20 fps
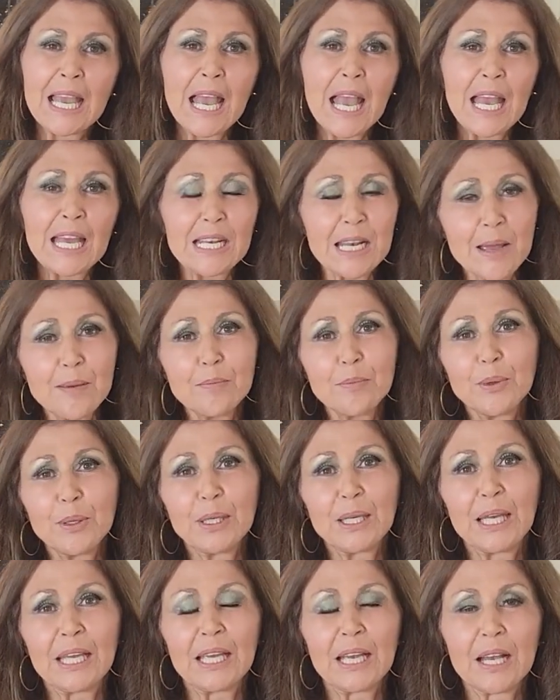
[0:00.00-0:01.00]
and I'm
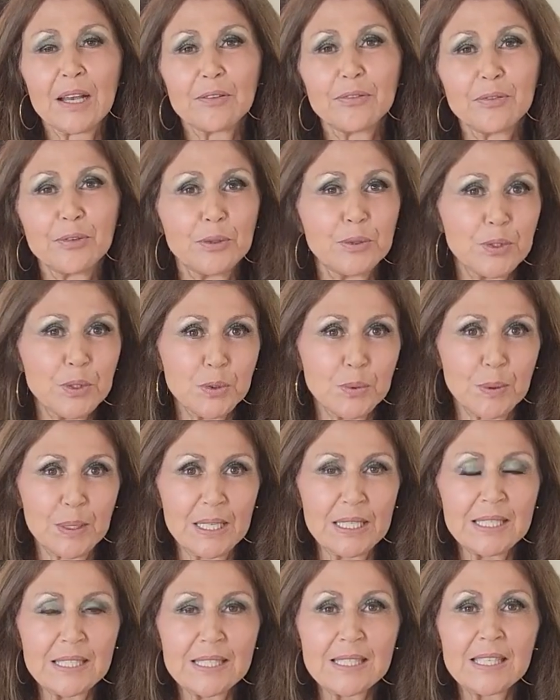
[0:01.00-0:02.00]
bringing a few
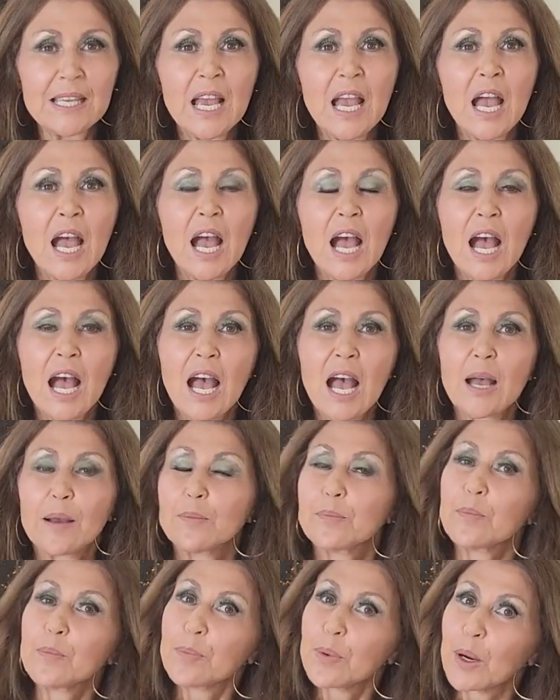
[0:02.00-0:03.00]
sweets.
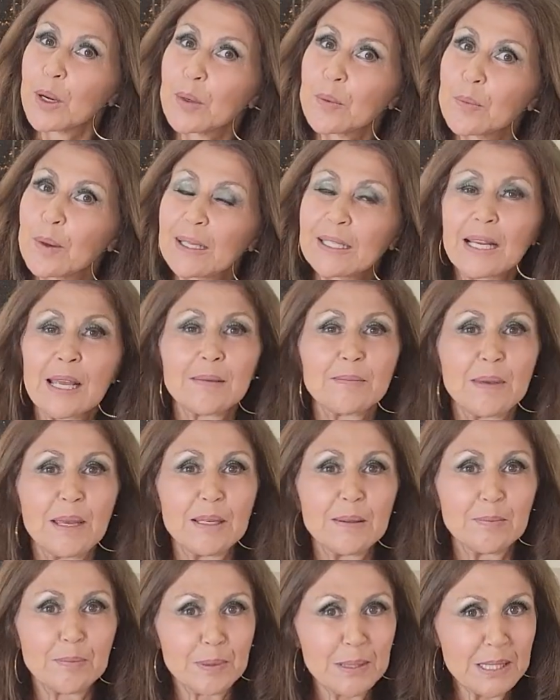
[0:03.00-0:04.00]
Um, part one, I
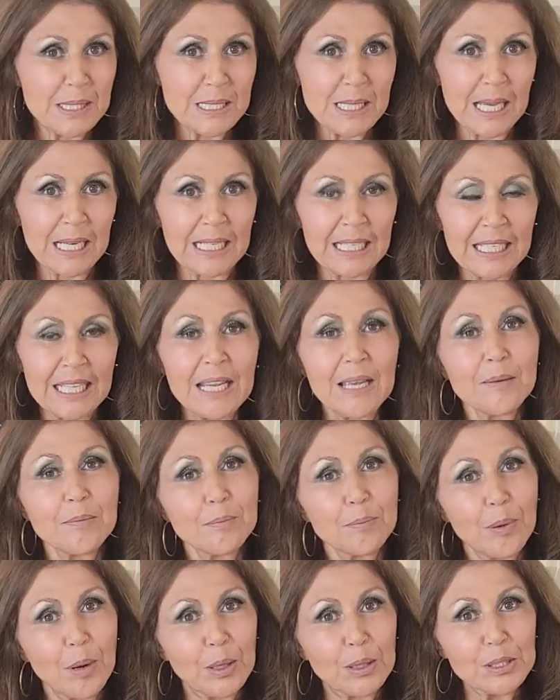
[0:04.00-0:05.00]
made pizzelle.
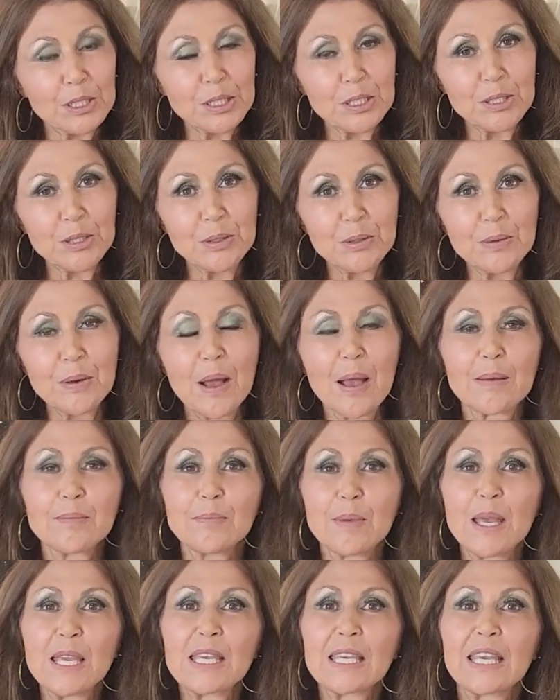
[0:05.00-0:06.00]
Part two,
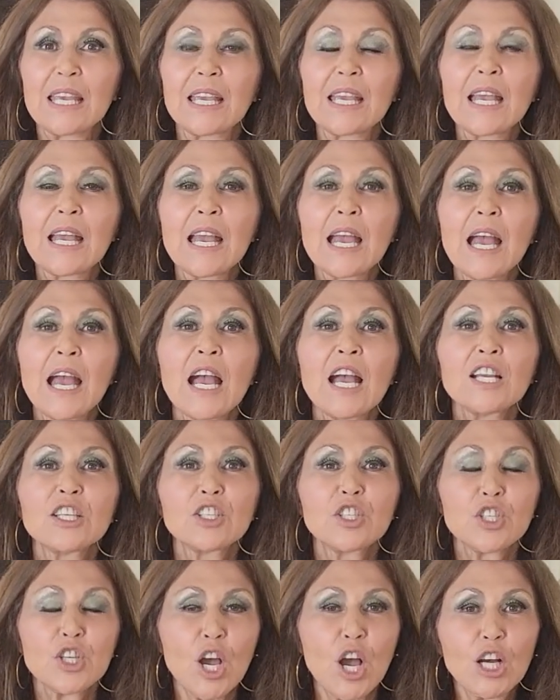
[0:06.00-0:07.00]
I'm making
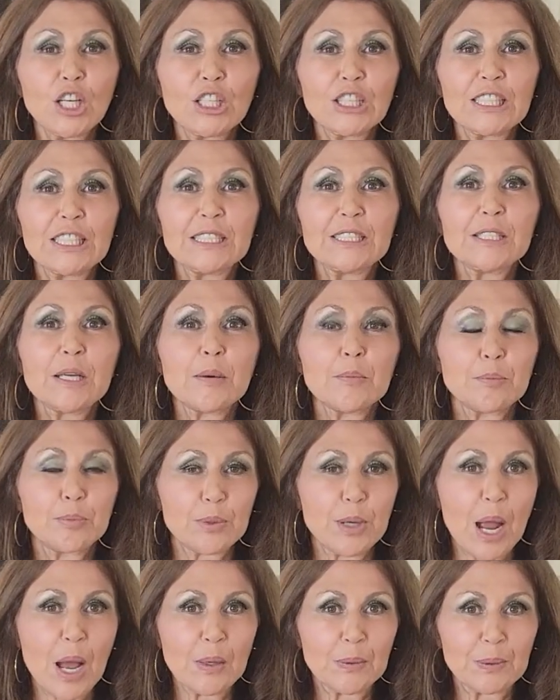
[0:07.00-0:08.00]
chocolate
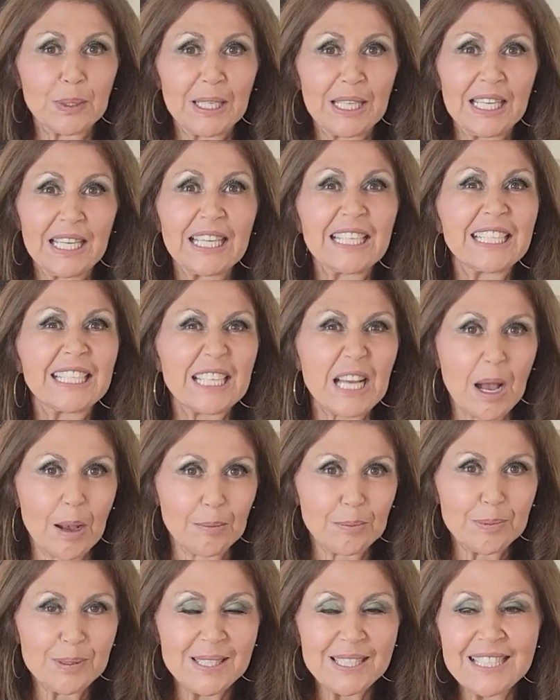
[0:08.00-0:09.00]
brownie
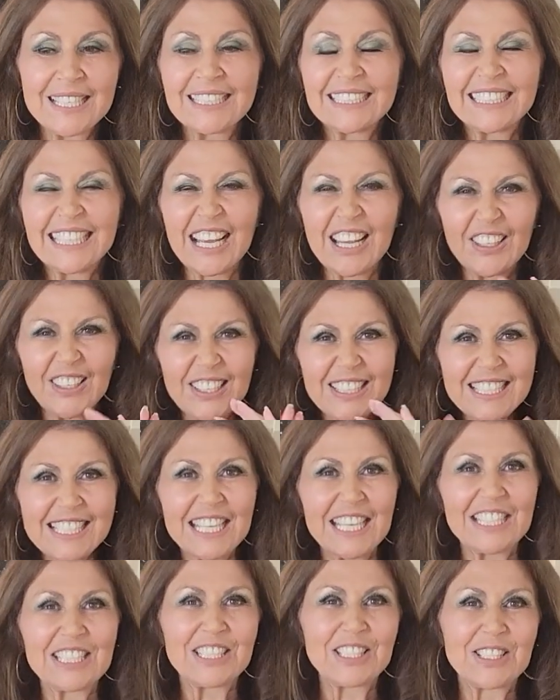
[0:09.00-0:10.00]
cups. Now let's
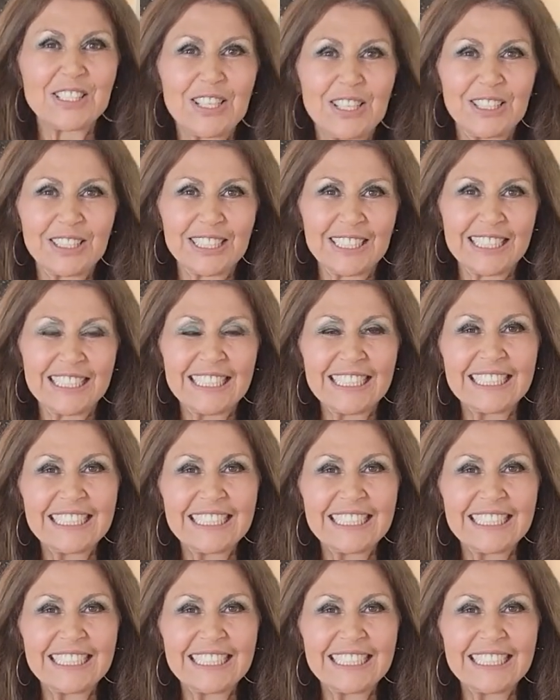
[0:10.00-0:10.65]
get started.